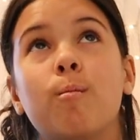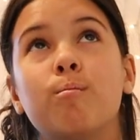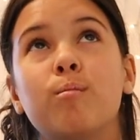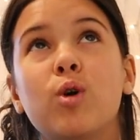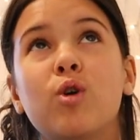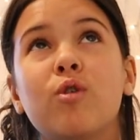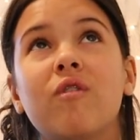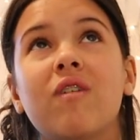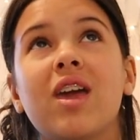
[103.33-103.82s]

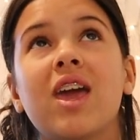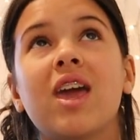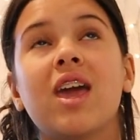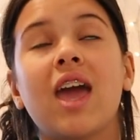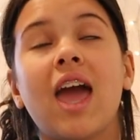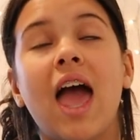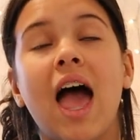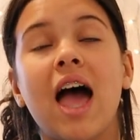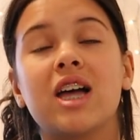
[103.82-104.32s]

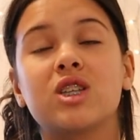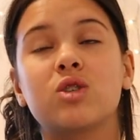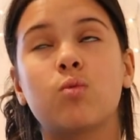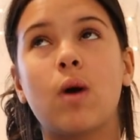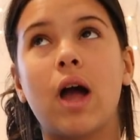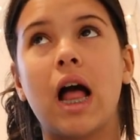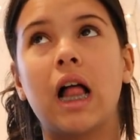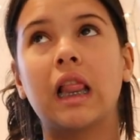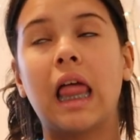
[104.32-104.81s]
moving as
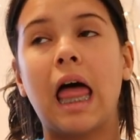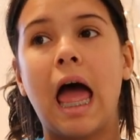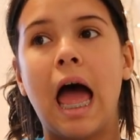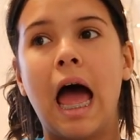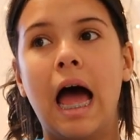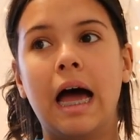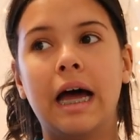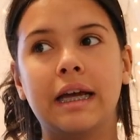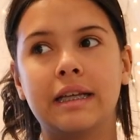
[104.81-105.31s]
well
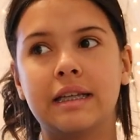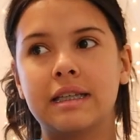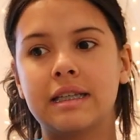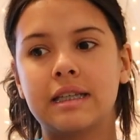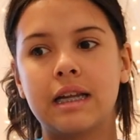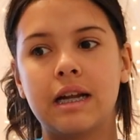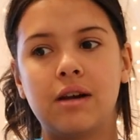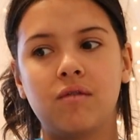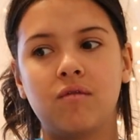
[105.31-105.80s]

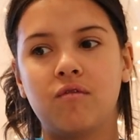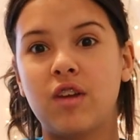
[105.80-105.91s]
as